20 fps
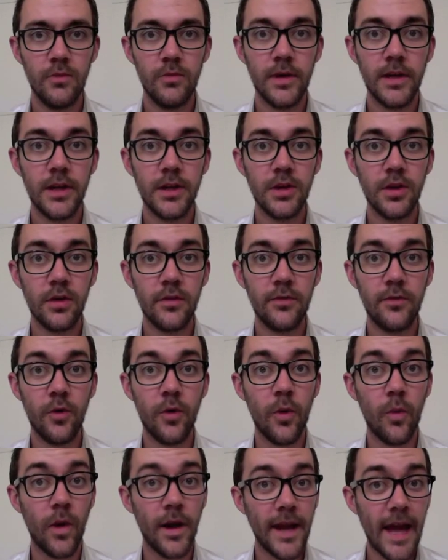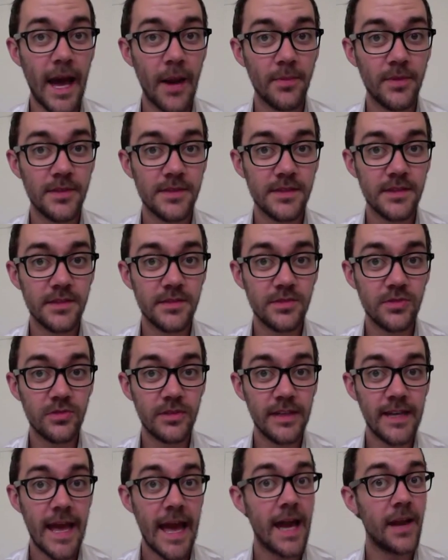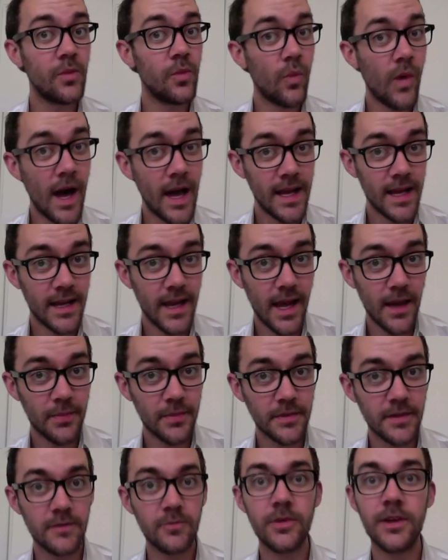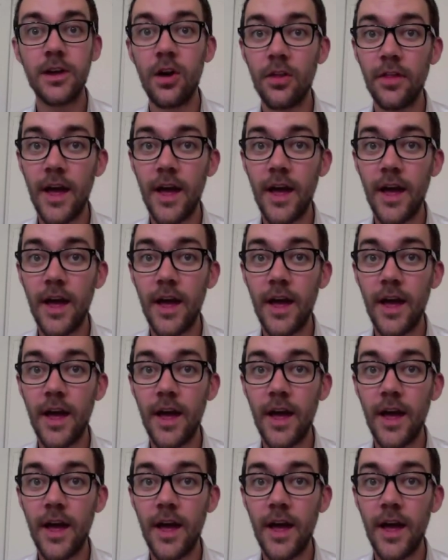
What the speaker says: We can look for what happens in a story and why it happens. We call